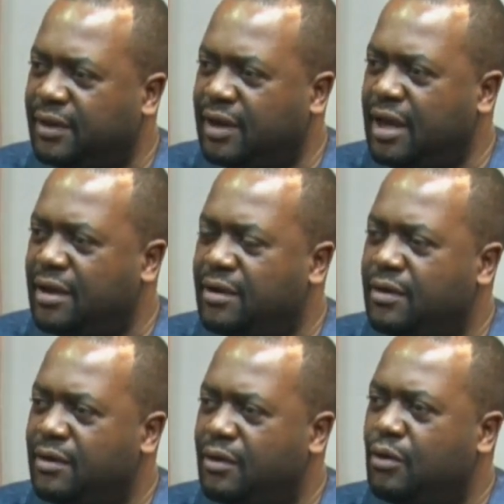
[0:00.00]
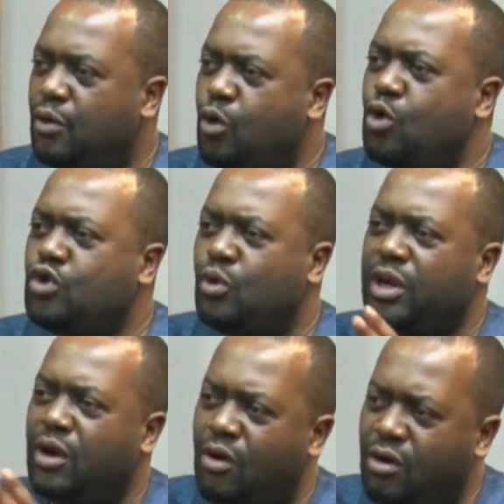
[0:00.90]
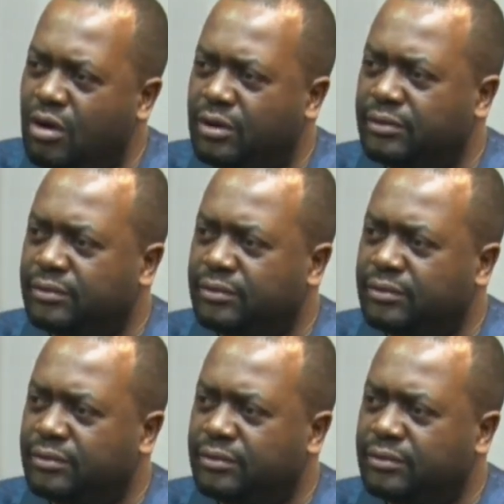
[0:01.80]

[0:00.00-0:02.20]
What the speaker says: Okay? Who do we owe?